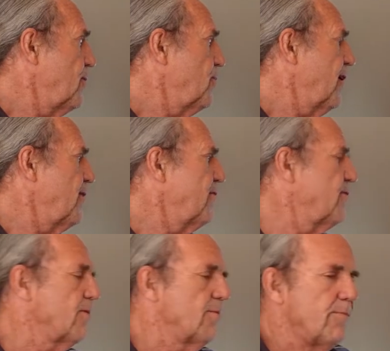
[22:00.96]
we have
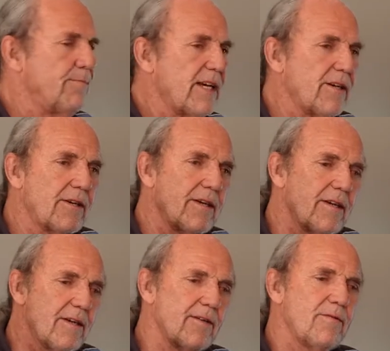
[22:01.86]
big
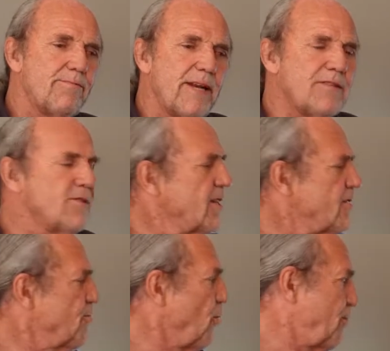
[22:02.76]
places and
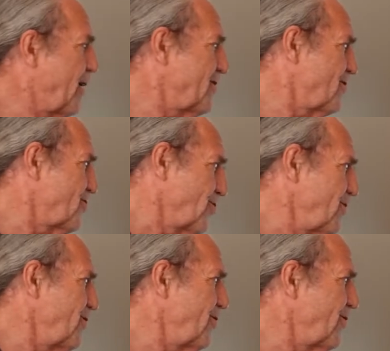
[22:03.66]
small places.
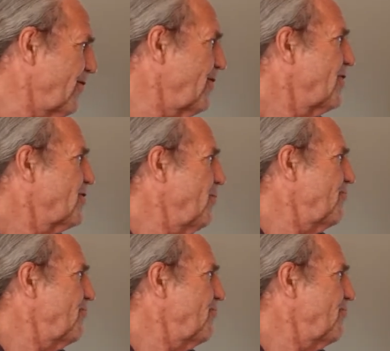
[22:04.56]
So